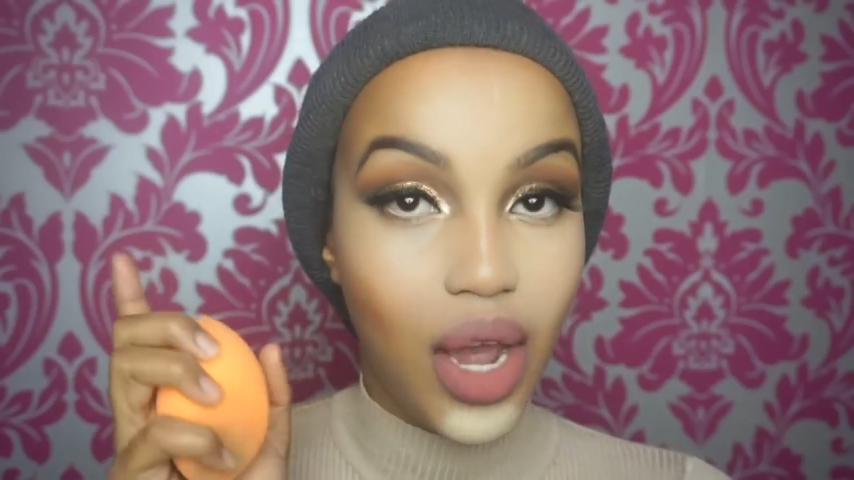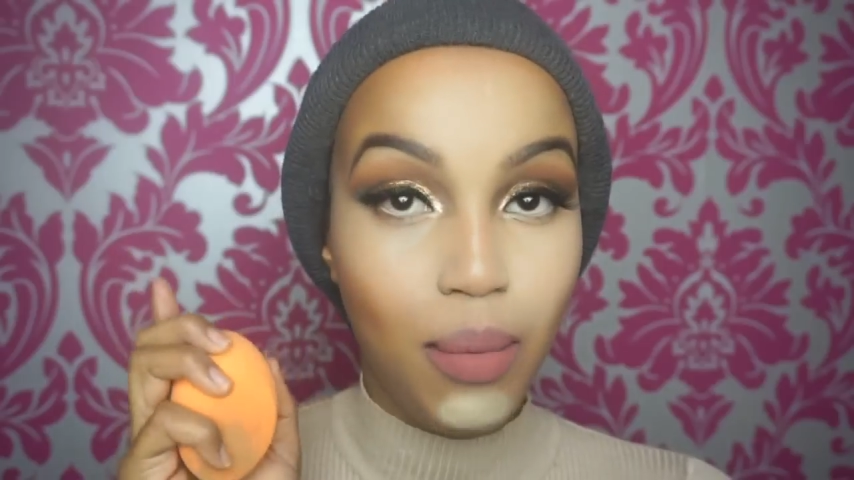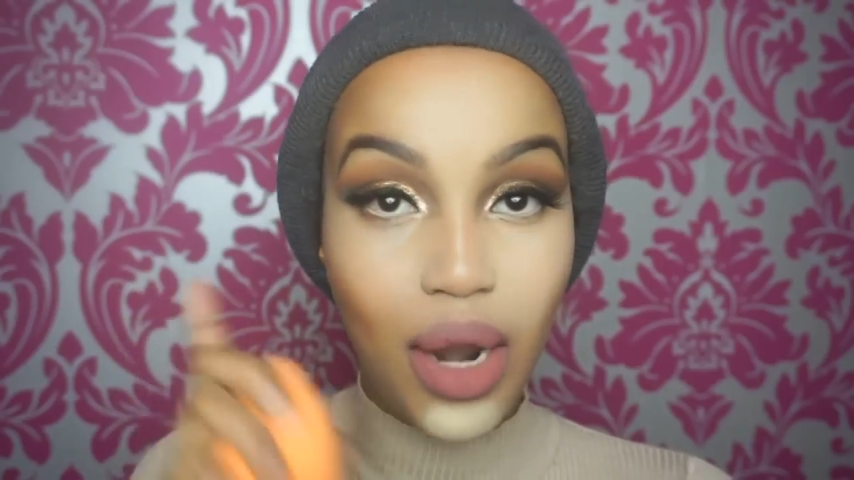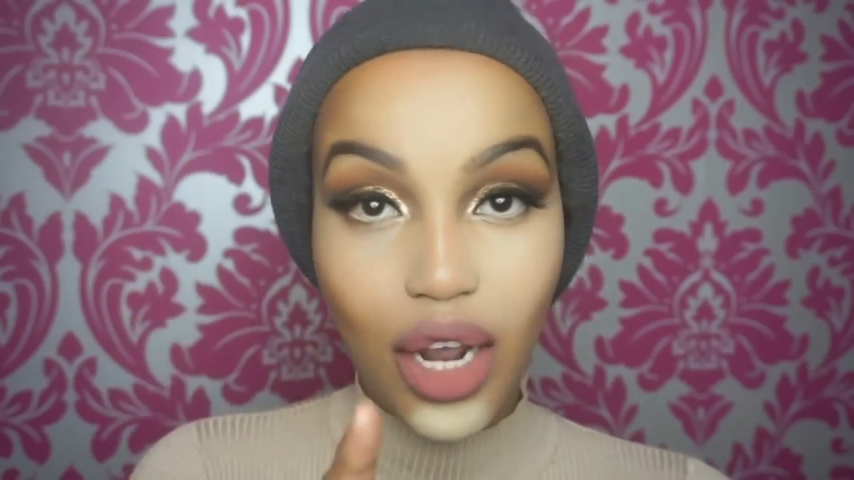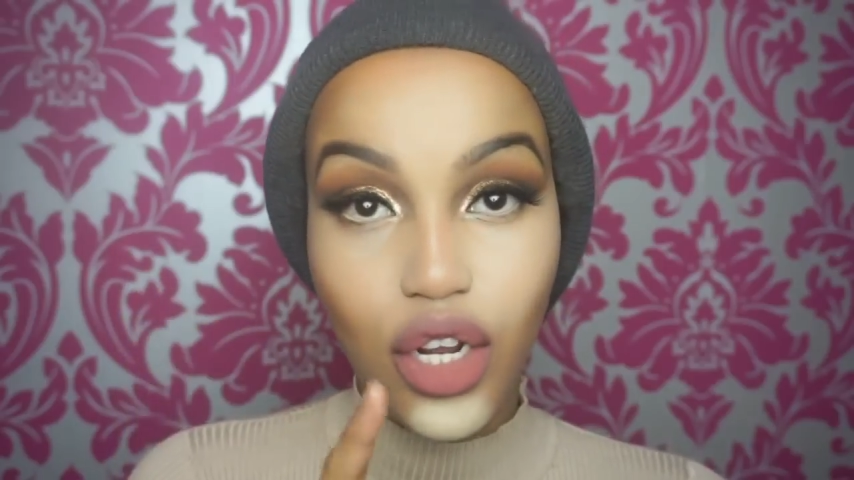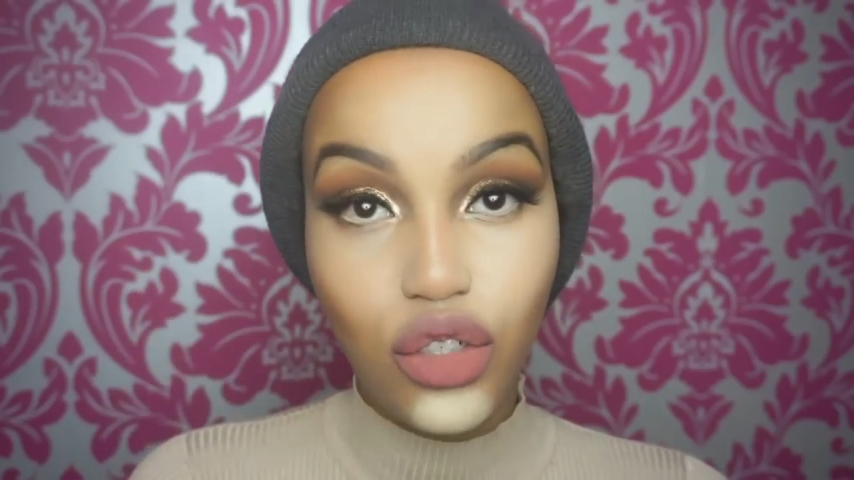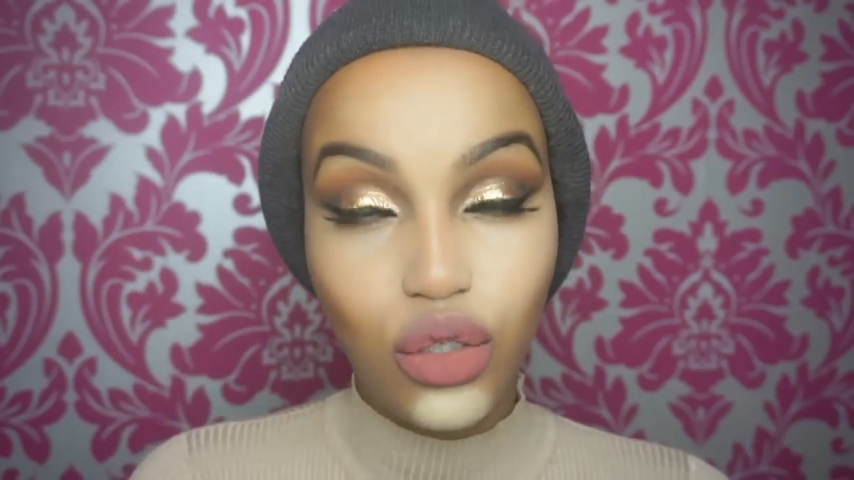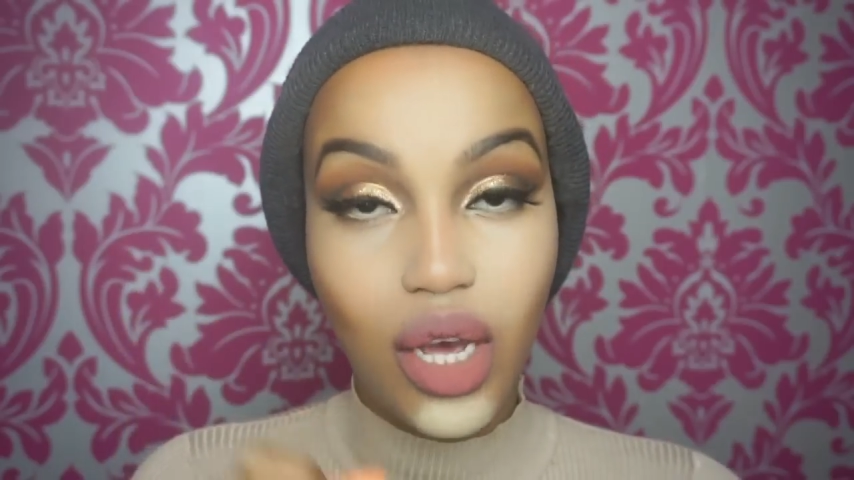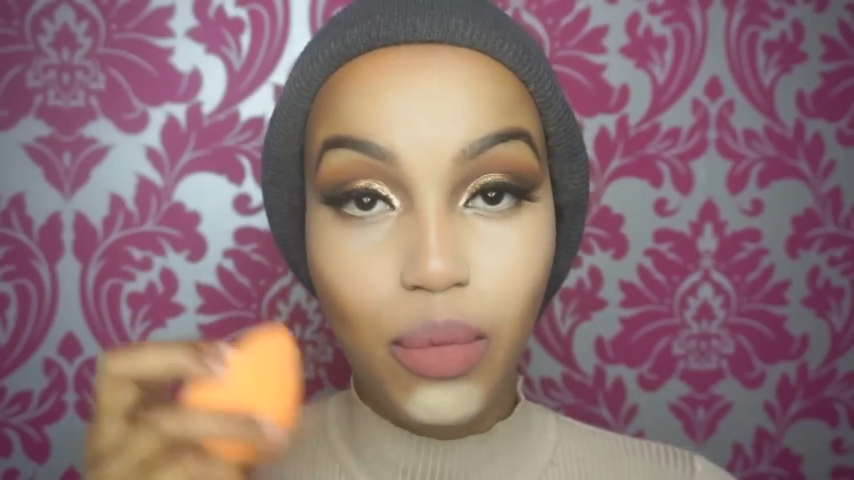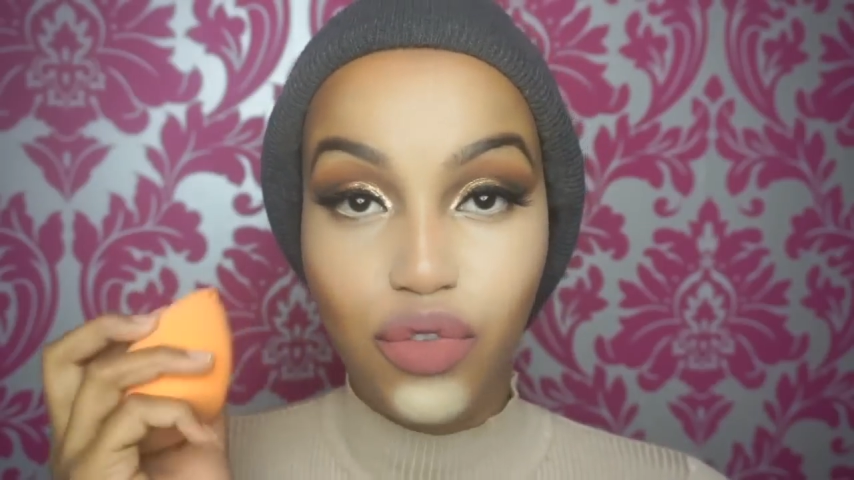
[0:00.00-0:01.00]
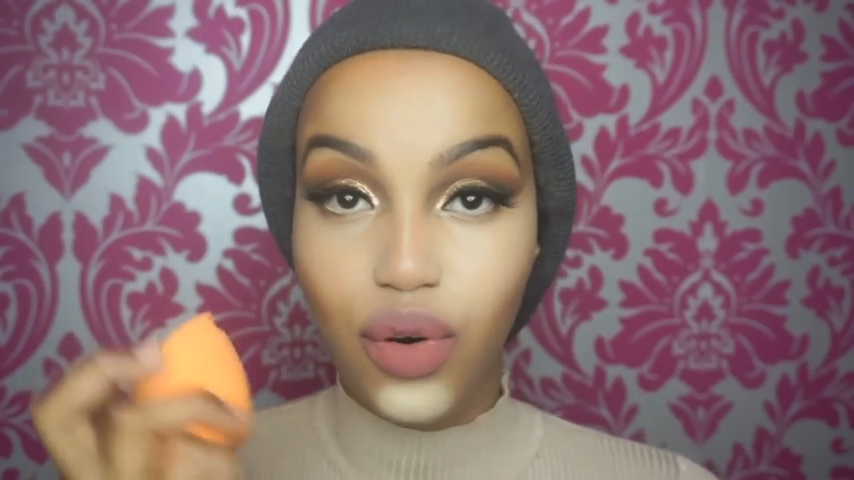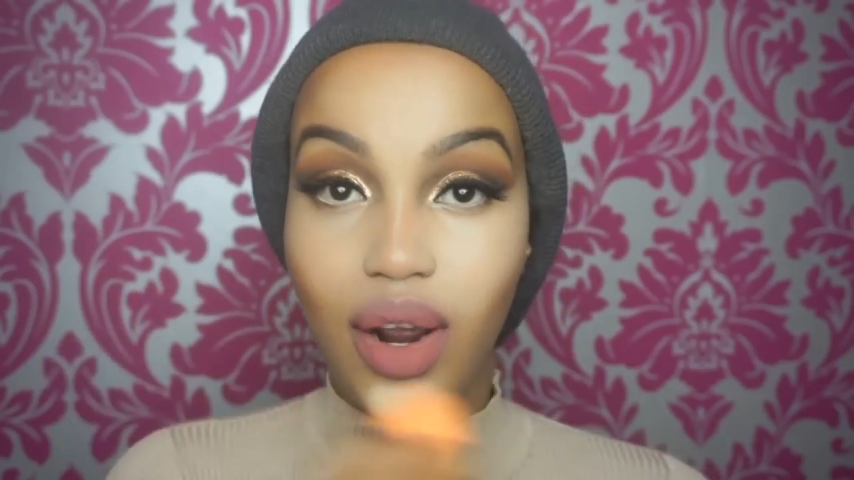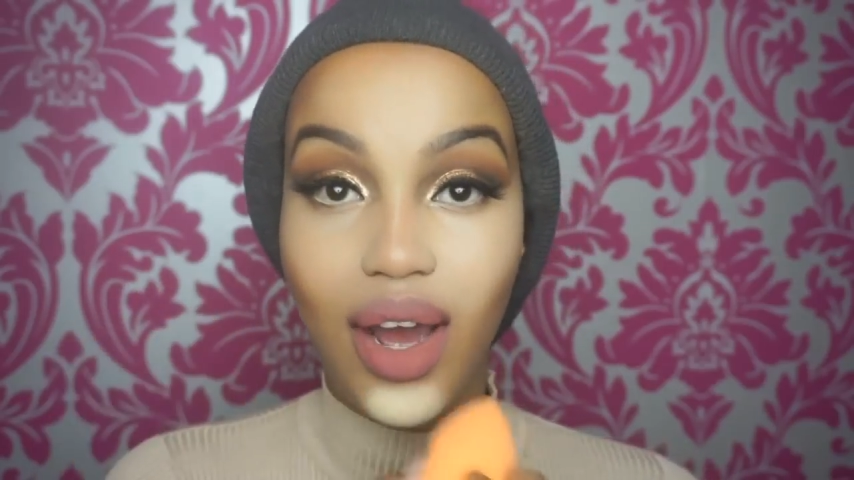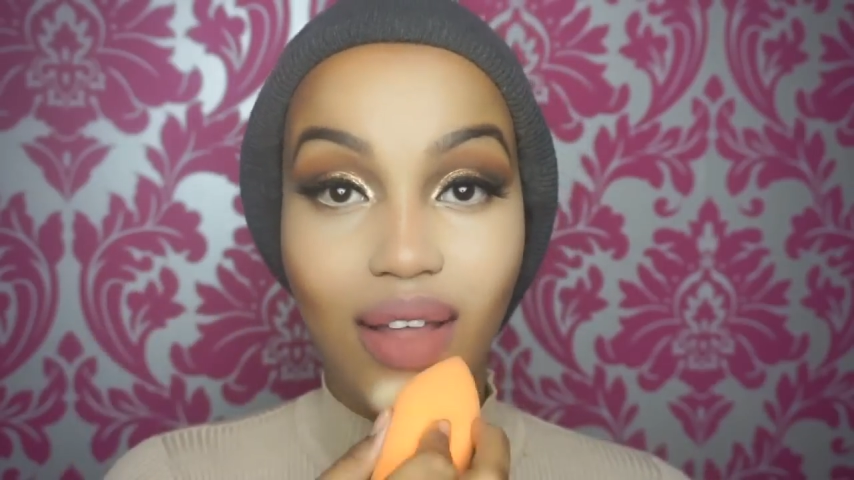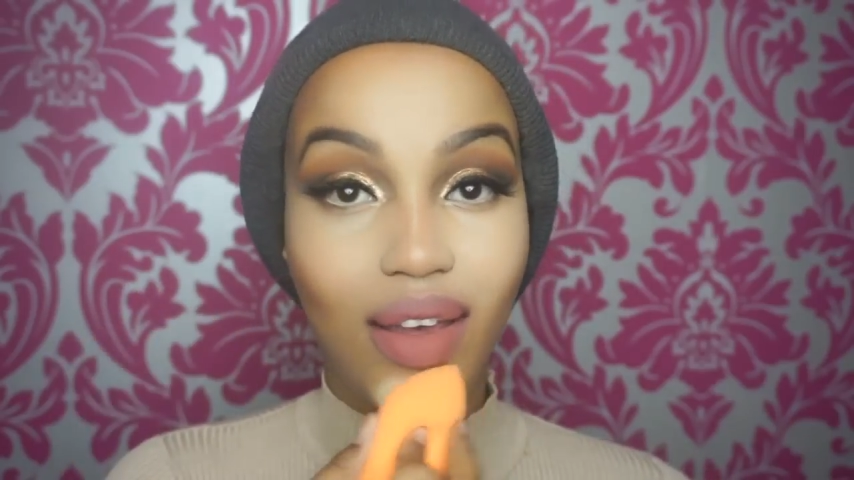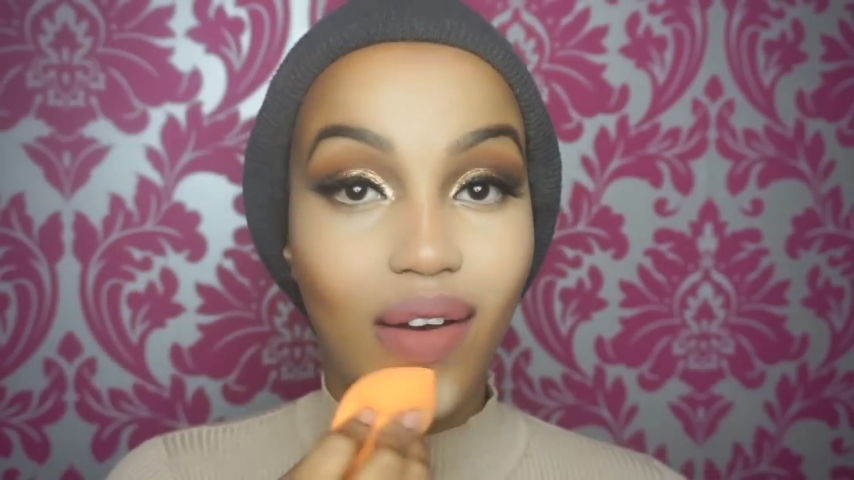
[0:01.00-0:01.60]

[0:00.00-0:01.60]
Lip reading: I'm not going to do that before I highlight